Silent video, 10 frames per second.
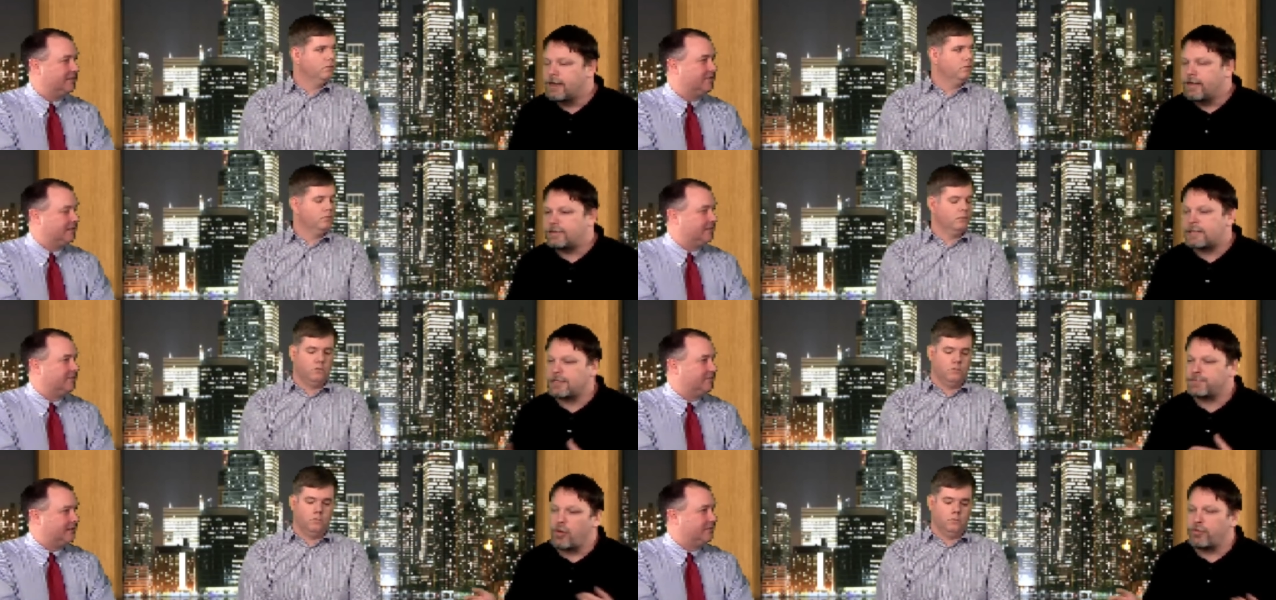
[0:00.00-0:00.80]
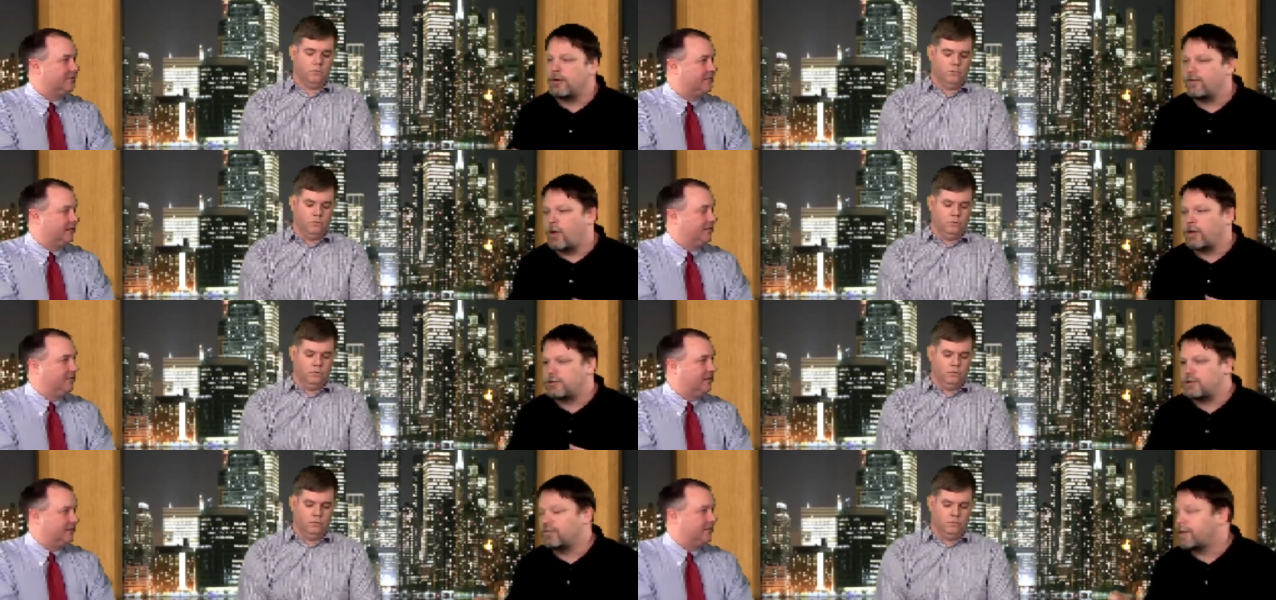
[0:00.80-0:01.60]
Speaker 1: These guys both move on
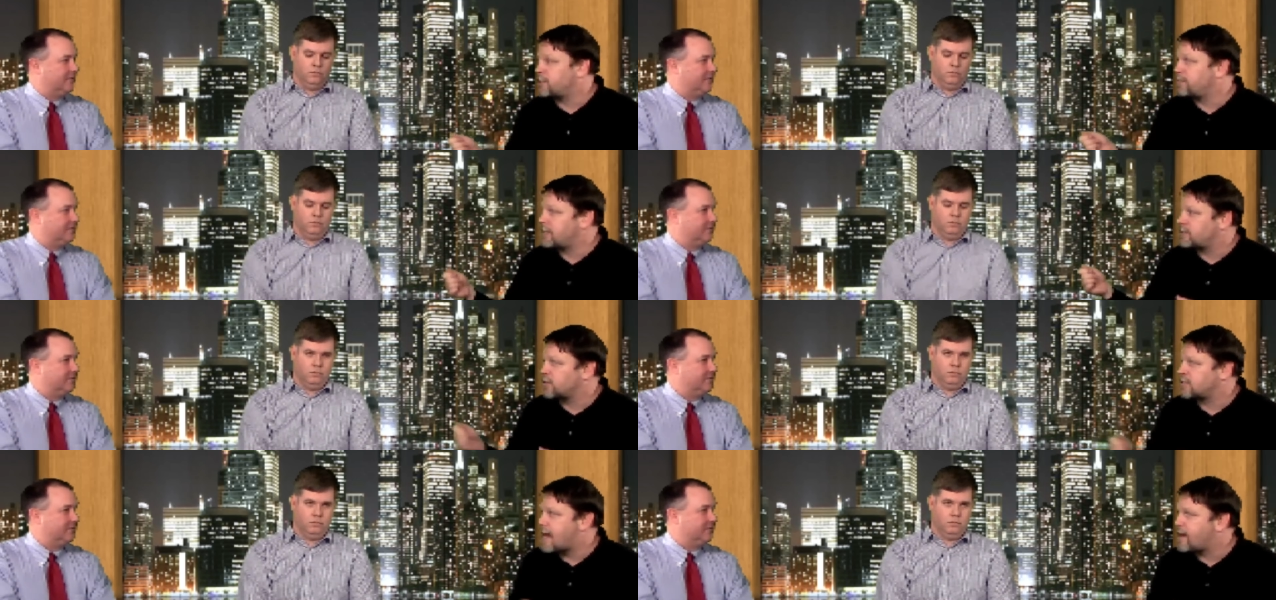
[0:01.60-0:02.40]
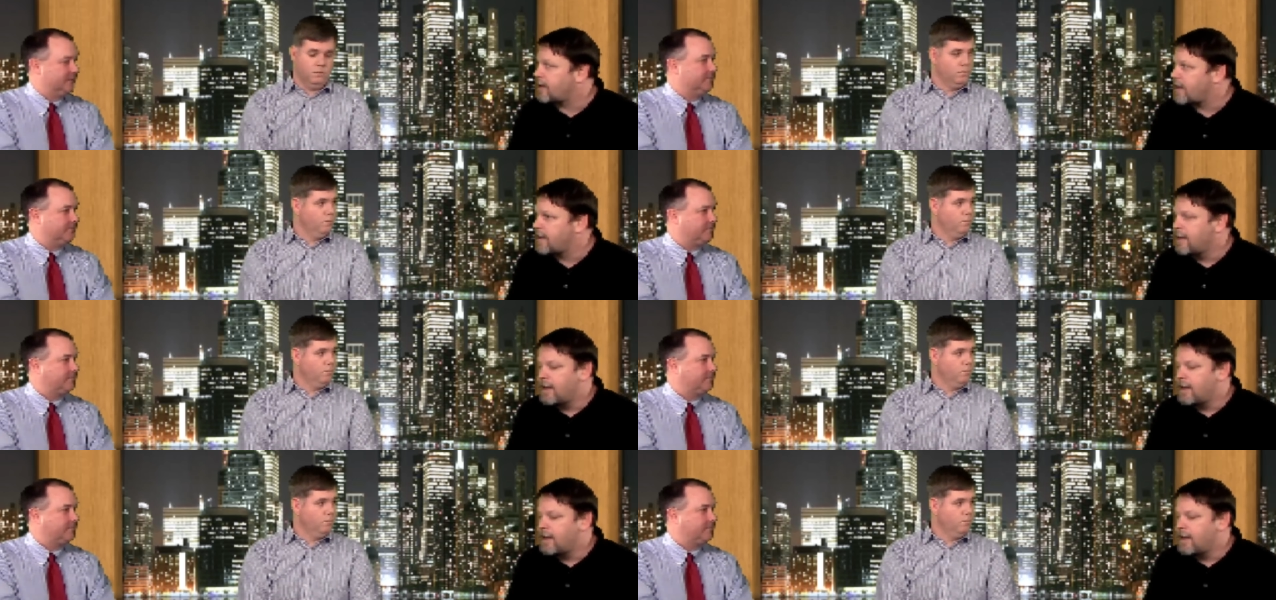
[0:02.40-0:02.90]
to region meets on Saturday.